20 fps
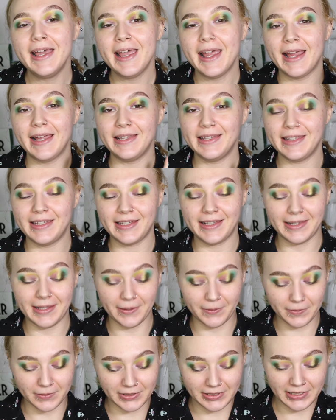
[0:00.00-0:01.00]
And then
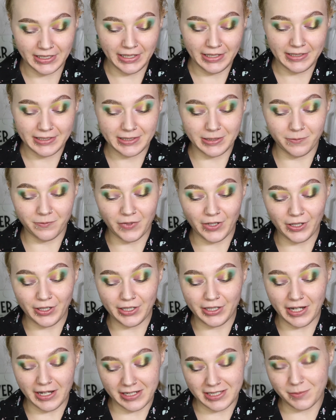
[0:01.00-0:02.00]
there was some very
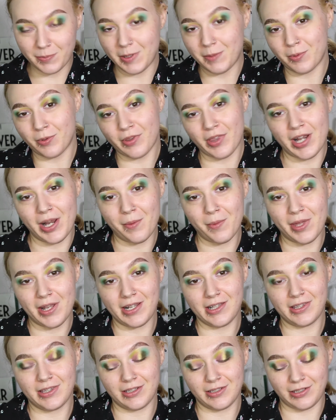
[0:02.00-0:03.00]
nice people that I met
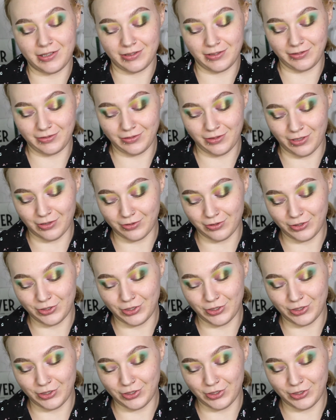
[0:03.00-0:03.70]
at the Dollar